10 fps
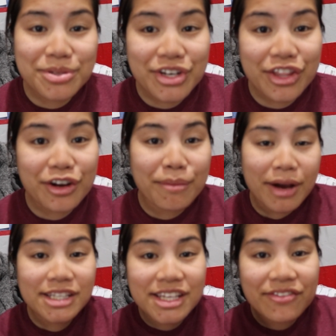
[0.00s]
to another
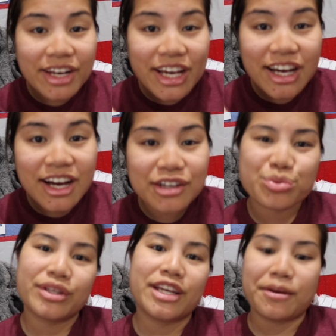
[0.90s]
unboxing video.
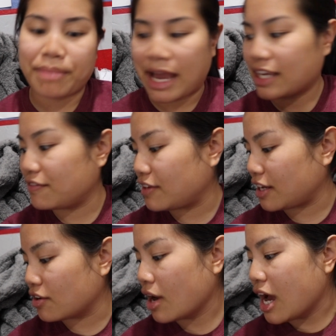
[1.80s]
It's really an unpacking
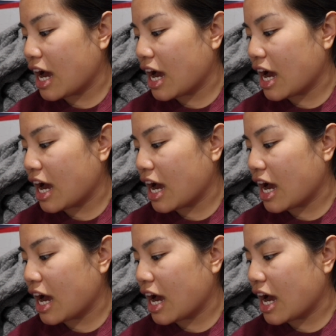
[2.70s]
video.